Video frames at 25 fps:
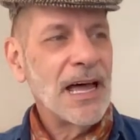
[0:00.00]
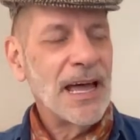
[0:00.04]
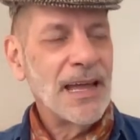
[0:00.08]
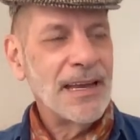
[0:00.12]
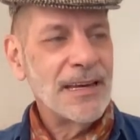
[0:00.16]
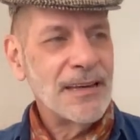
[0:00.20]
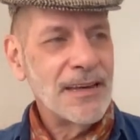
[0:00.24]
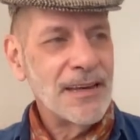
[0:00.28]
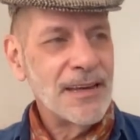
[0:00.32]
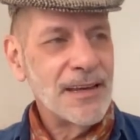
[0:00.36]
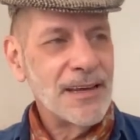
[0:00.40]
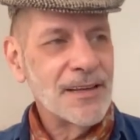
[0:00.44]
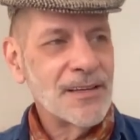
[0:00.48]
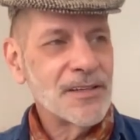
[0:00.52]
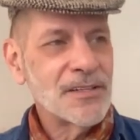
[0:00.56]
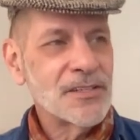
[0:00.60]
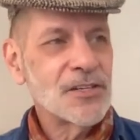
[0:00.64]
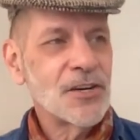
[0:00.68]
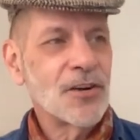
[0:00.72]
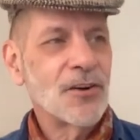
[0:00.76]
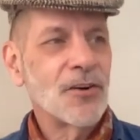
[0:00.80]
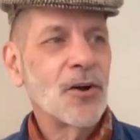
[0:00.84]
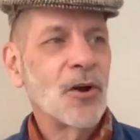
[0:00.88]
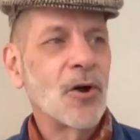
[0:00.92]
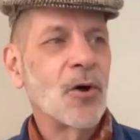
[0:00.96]
ideas,
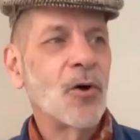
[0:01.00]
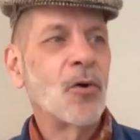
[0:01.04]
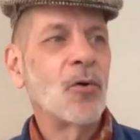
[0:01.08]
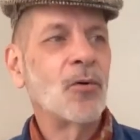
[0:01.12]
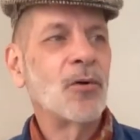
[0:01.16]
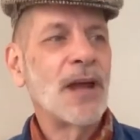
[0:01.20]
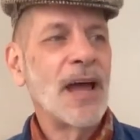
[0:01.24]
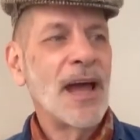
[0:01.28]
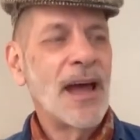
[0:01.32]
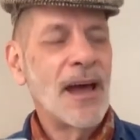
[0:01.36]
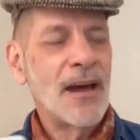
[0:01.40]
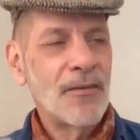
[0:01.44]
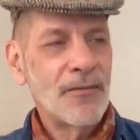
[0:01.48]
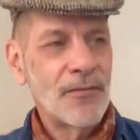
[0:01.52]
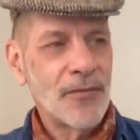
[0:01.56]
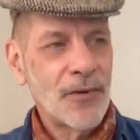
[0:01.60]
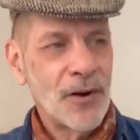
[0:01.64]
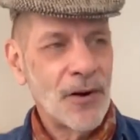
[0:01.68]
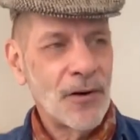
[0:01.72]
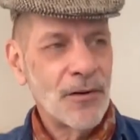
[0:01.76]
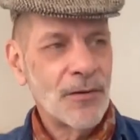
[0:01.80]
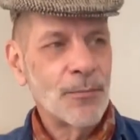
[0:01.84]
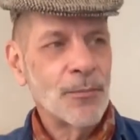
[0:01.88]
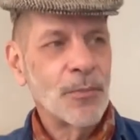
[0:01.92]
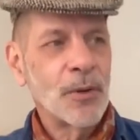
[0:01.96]
her own
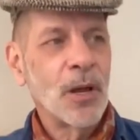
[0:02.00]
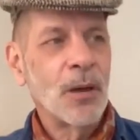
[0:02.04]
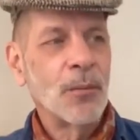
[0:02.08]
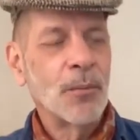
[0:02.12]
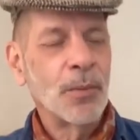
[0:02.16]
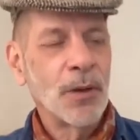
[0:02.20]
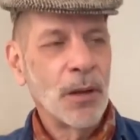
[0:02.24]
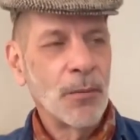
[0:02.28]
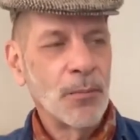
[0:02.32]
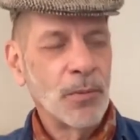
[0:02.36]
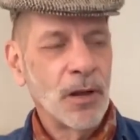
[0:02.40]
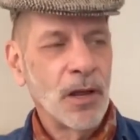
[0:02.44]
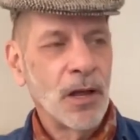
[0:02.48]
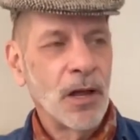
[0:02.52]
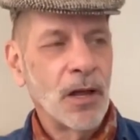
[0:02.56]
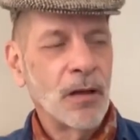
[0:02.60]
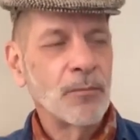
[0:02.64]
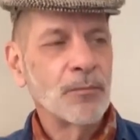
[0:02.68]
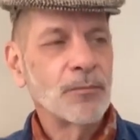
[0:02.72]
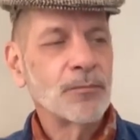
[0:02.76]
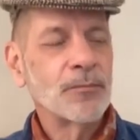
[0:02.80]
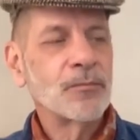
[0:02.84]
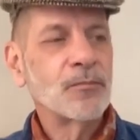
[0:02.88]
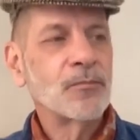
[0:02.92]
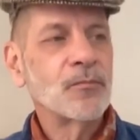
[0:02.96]
effort, blah, blah,
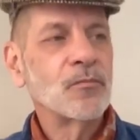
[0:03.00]
blah.